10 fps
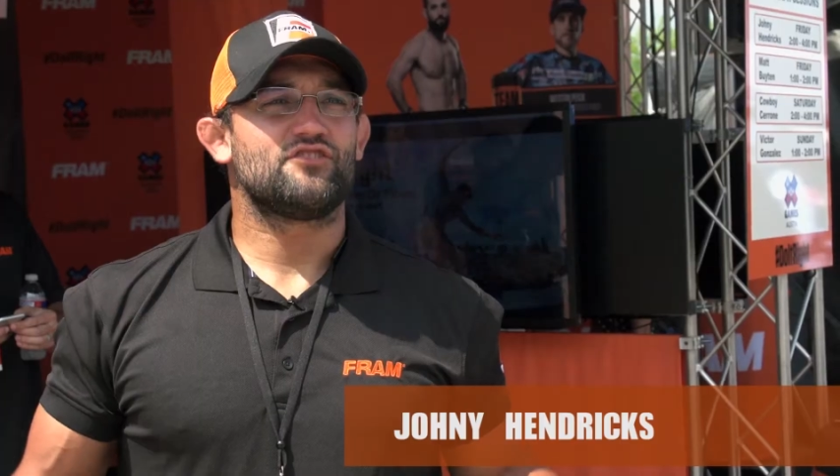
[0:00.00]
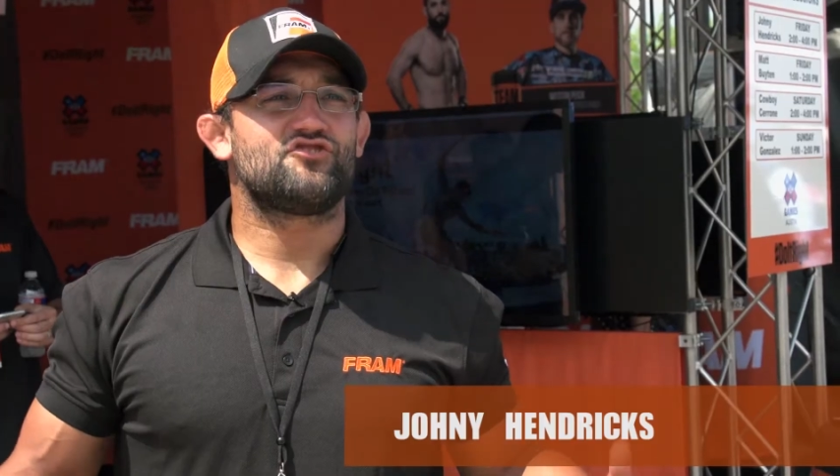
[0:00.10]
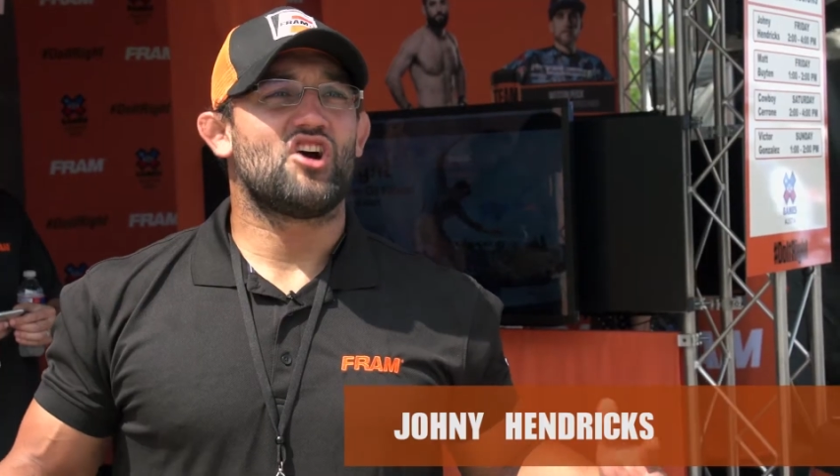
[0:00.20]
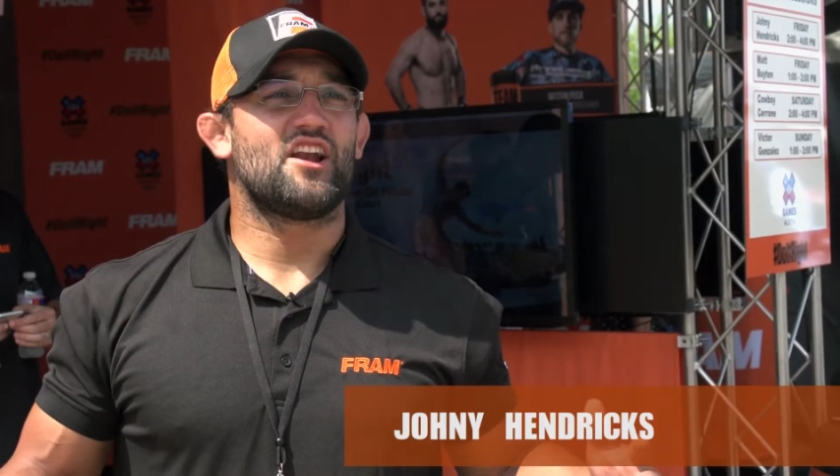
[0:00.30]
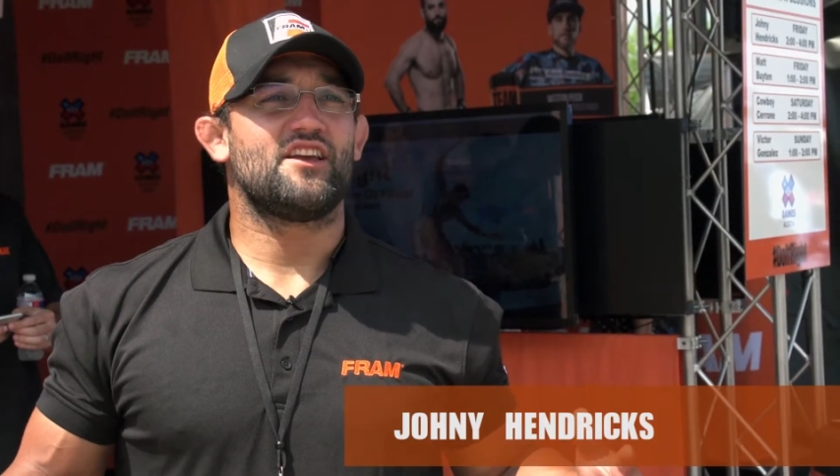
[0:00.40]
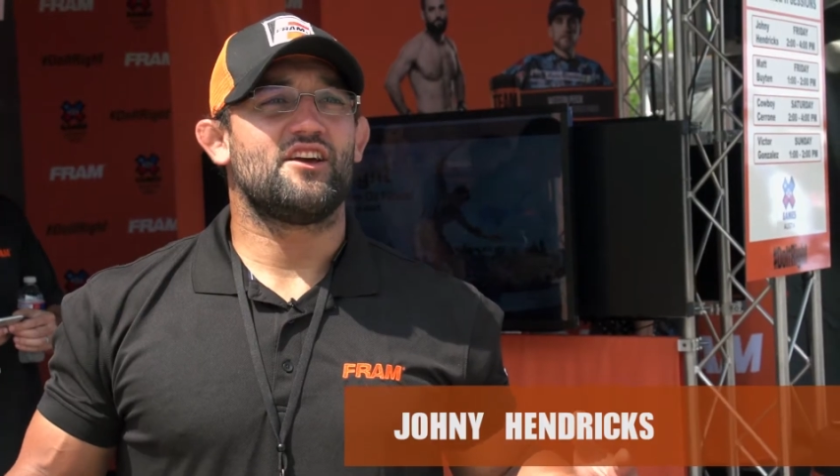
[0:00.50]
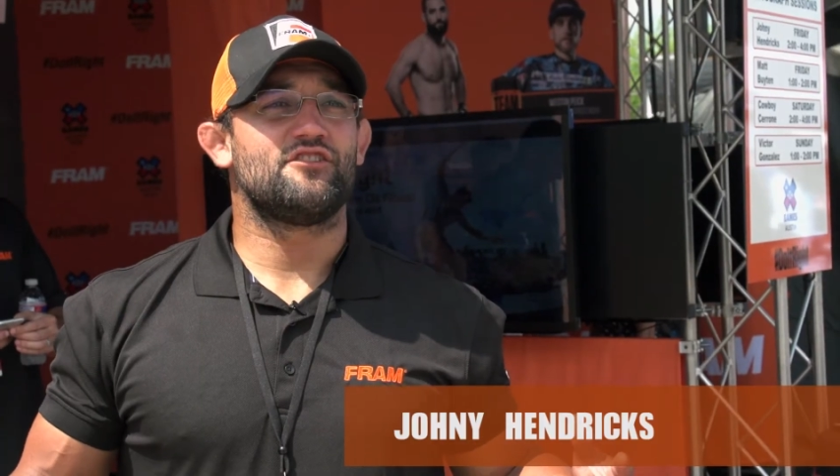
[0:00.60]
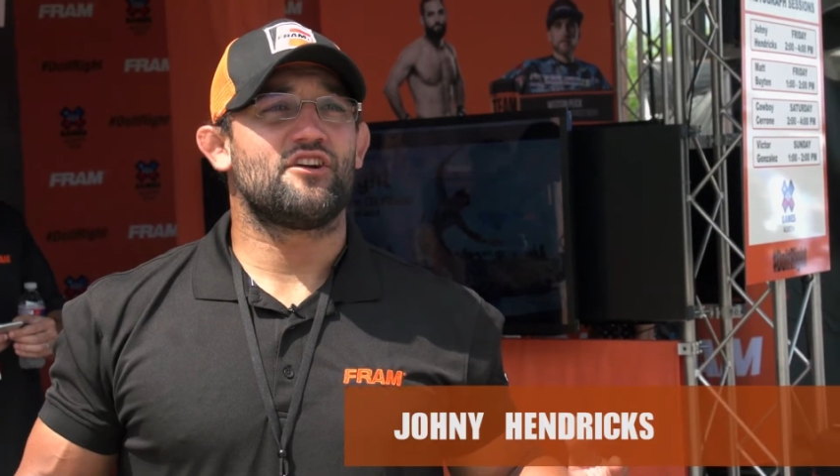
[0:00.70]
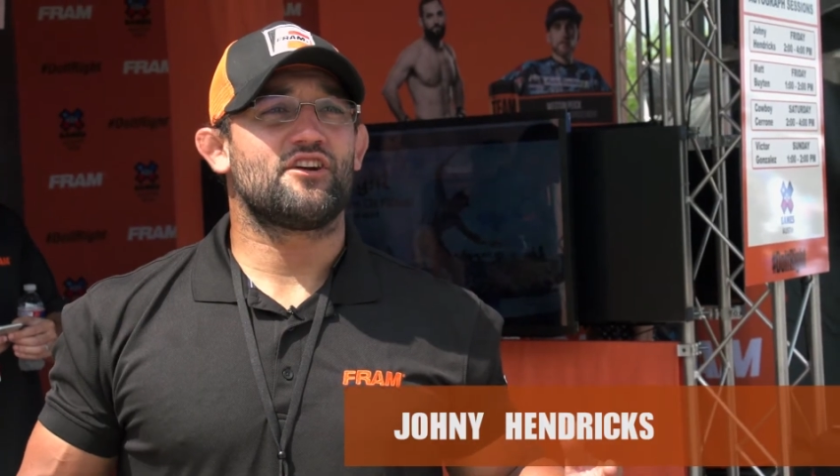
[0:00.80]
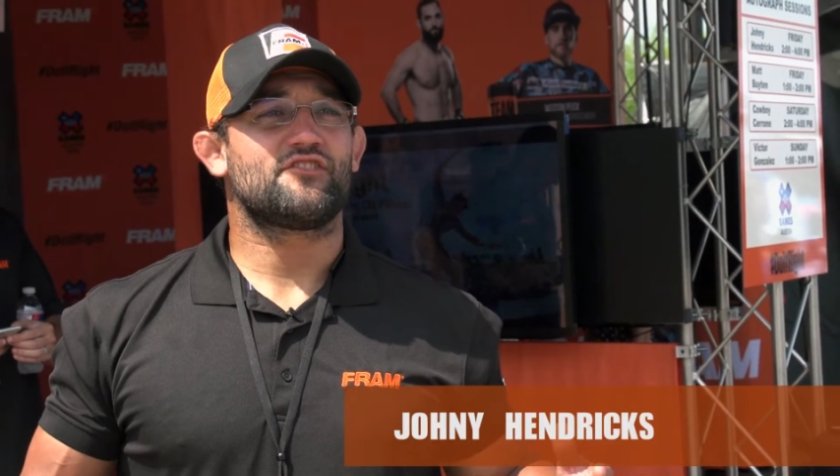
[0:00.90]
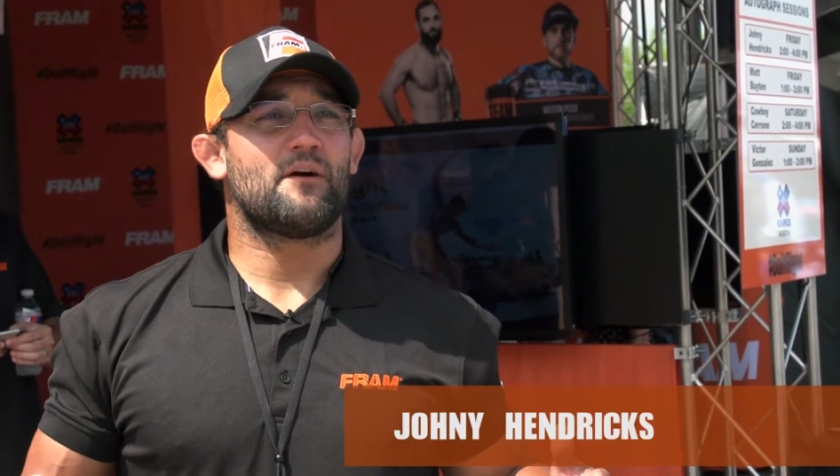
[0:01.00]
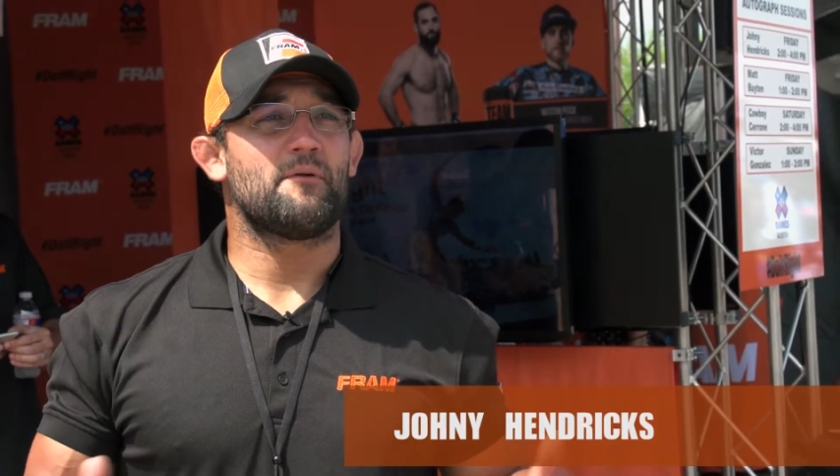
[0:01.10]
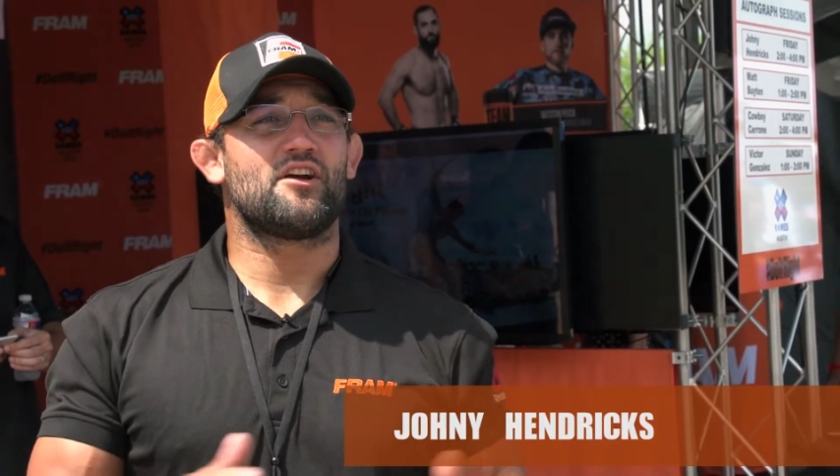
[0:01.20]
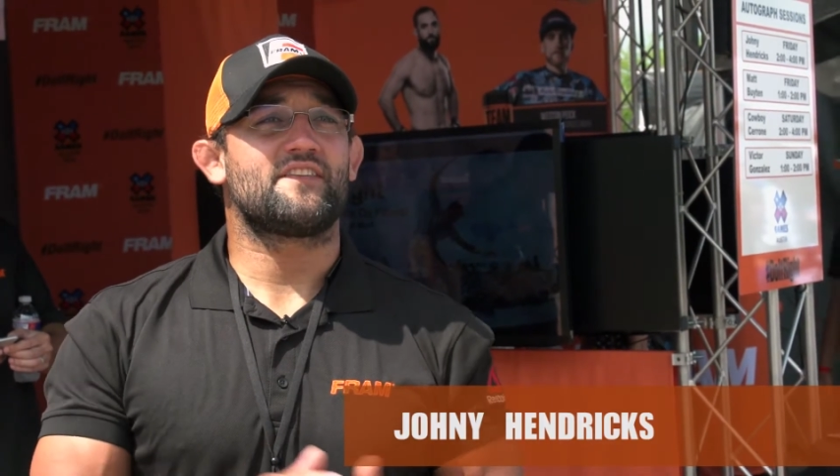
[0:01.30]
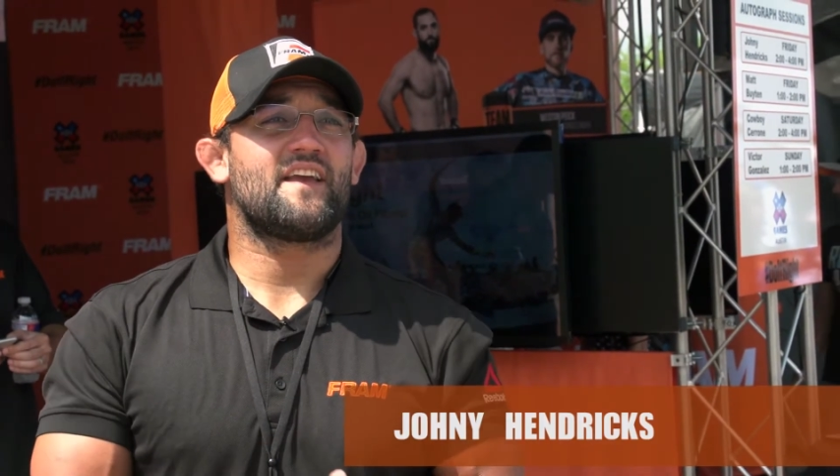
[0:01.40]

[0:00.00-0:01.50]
this is Johny Hendricks. I'm here at the